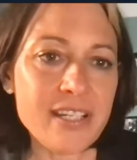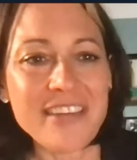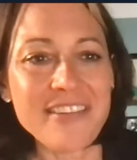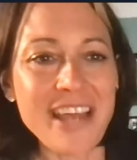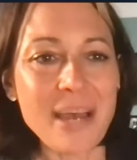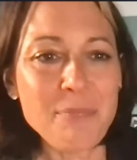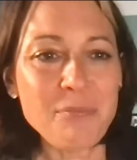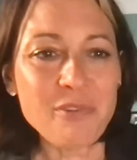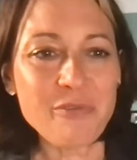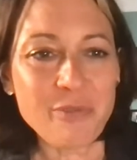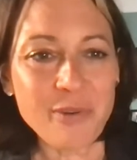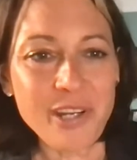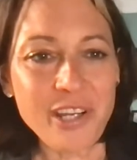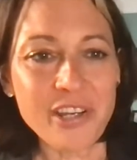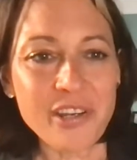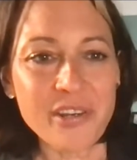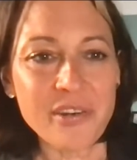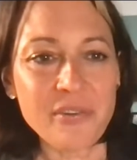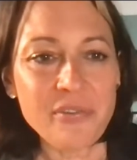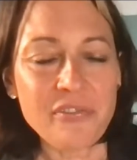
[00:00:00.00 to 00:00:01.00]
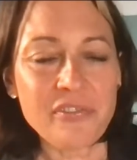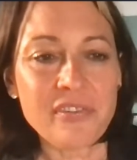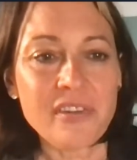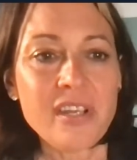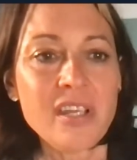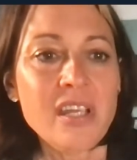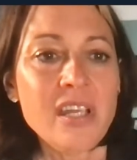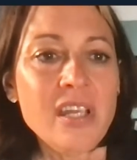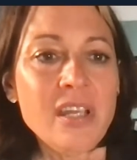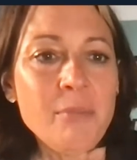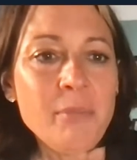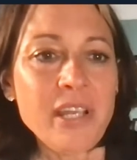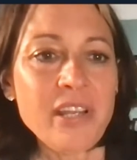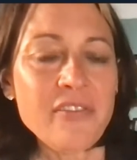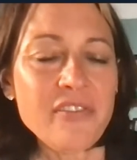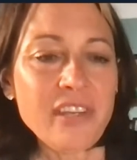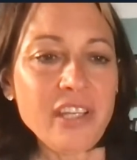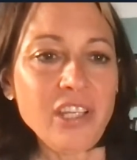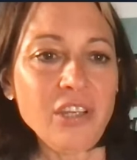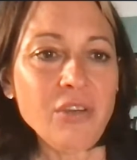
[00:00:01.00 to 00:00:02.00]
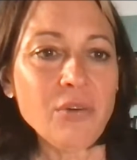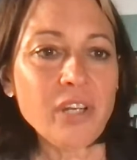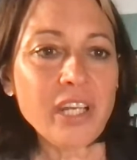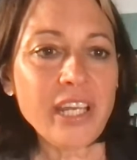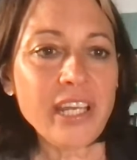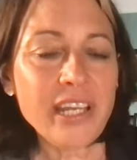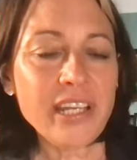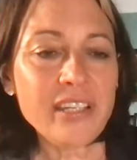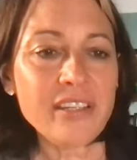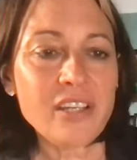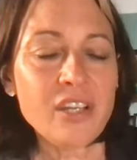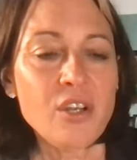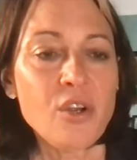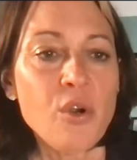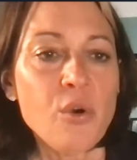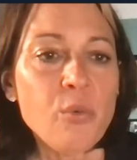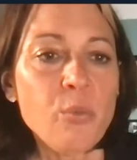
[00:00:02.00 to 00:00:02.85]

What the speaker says: Adaptive reuse means that you can